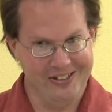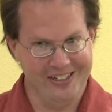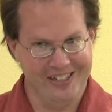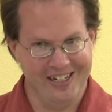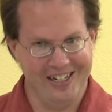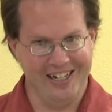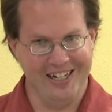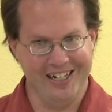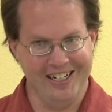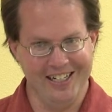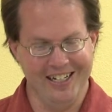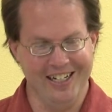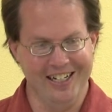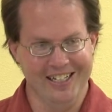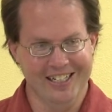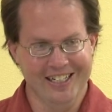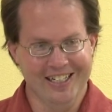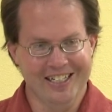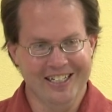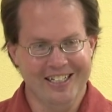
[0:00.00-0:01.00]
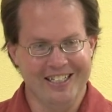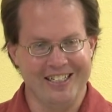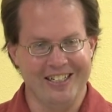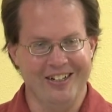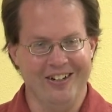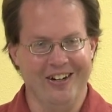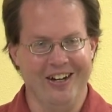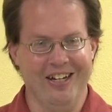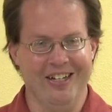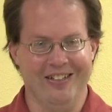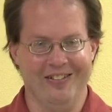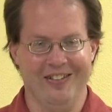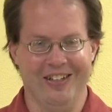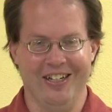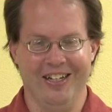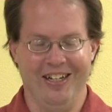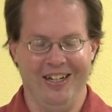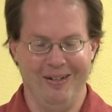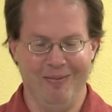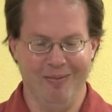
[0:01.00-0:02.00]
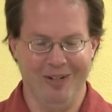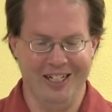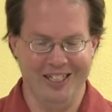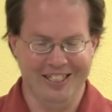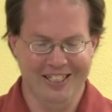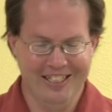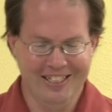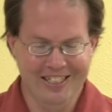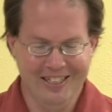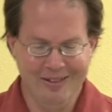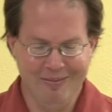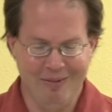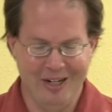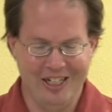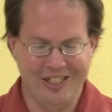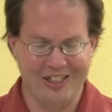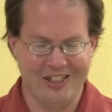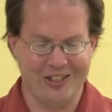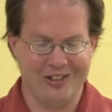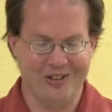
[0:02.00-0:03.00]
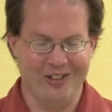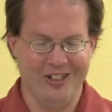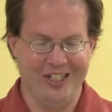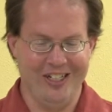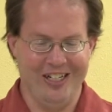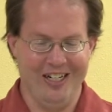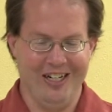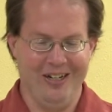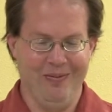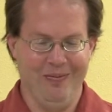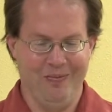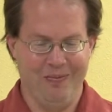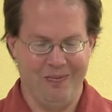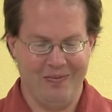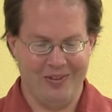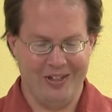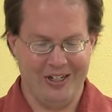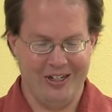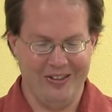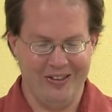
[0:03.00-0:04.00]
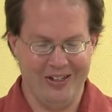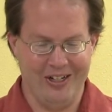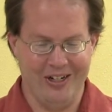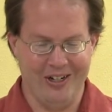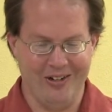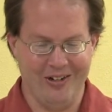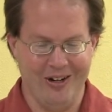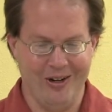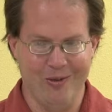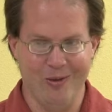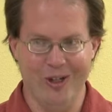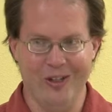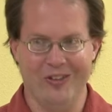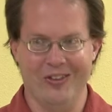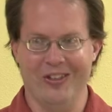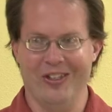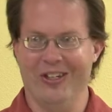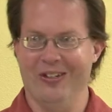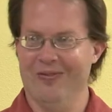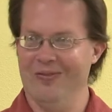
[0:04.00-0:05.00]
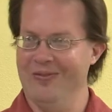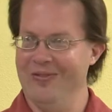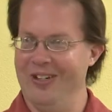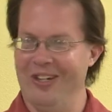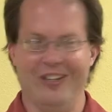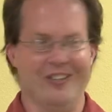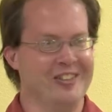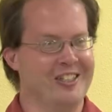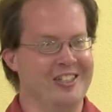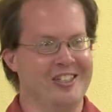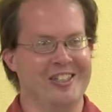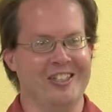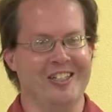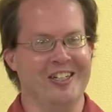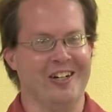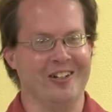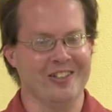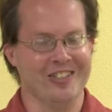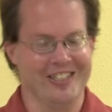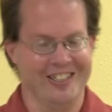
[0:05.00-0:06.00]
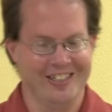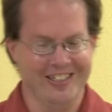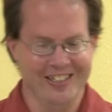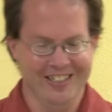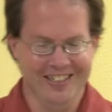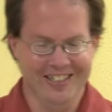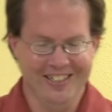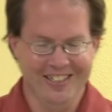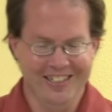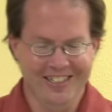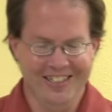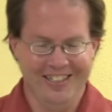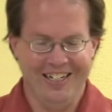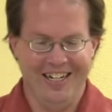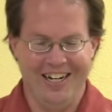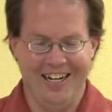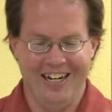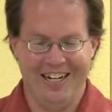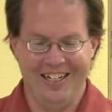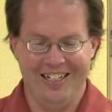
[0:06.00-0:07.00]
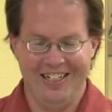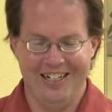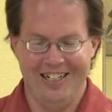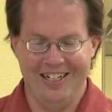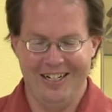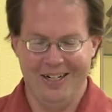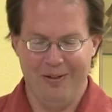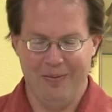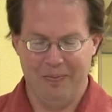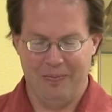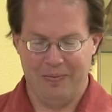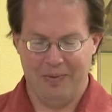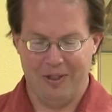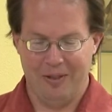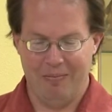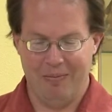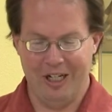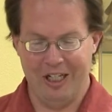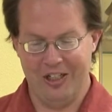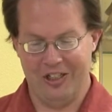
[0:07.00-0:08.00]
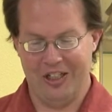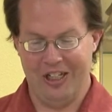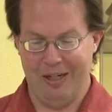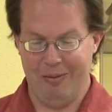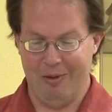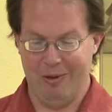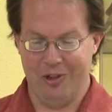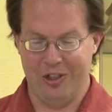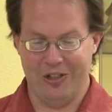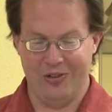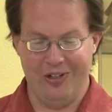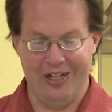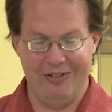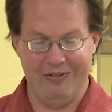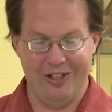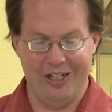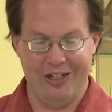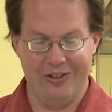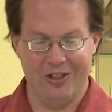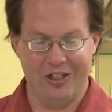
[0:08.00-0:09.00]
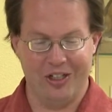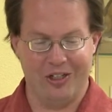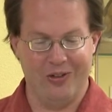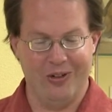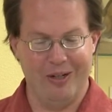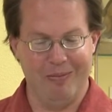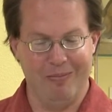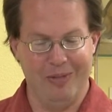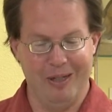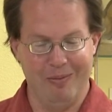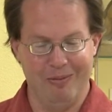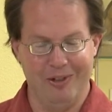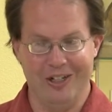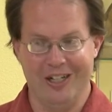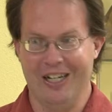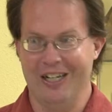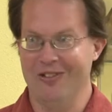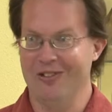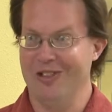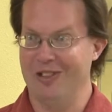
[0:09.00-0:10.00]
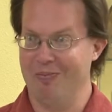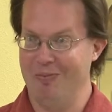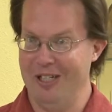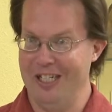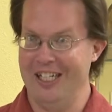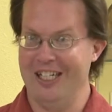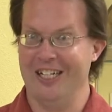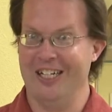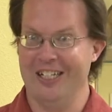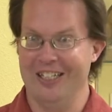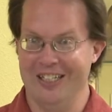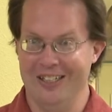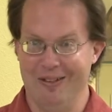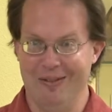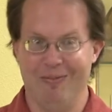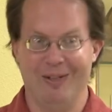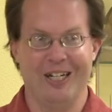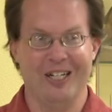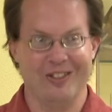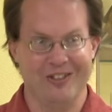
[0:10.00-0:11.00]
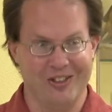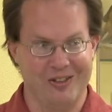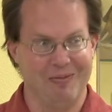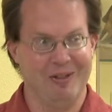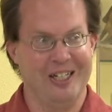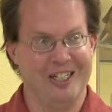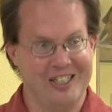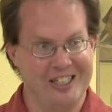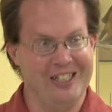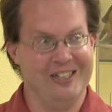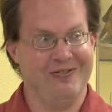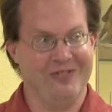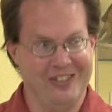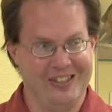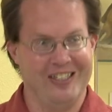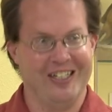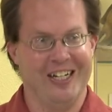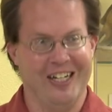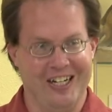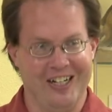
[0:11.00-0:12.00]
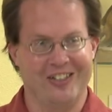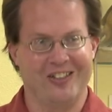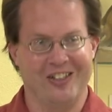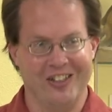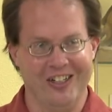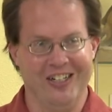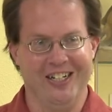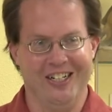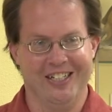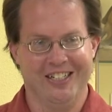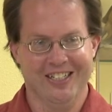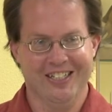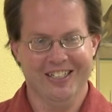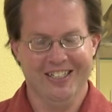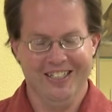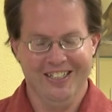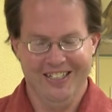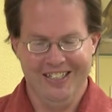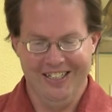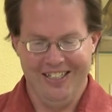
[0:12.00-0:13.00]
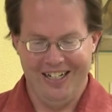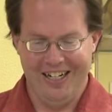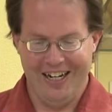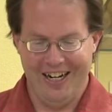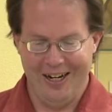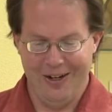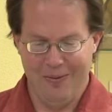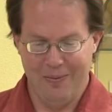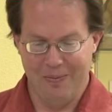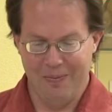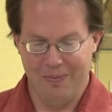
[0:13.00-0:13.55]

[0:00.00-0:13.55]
and so I'm basically uh, there uh, with uh, all these adults. And uh, by the time I was eleven, I was a club member, and I was bidding on the bottles myself at the auction, uh,